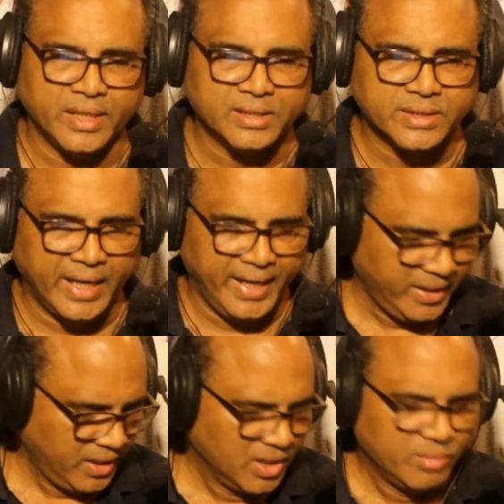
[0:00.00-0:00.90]

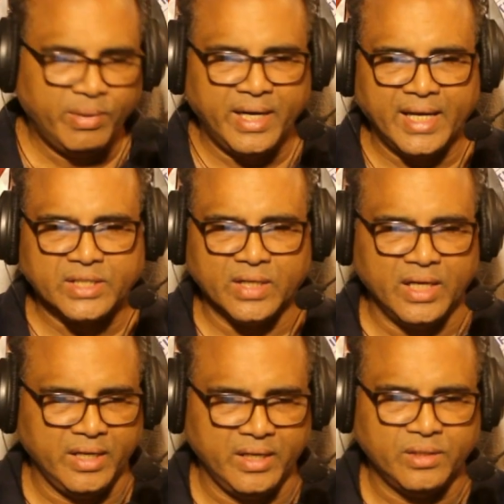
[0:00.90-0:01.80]
inside but
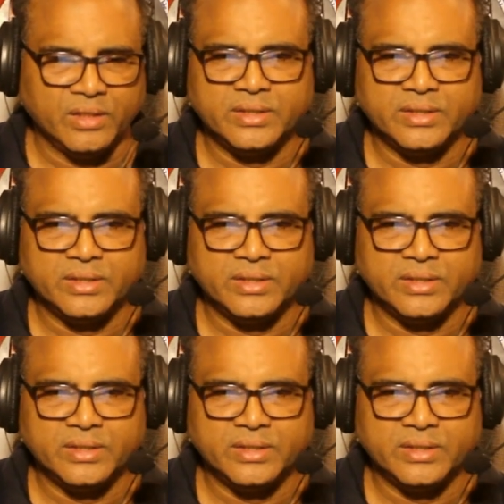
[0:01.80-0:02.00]
actually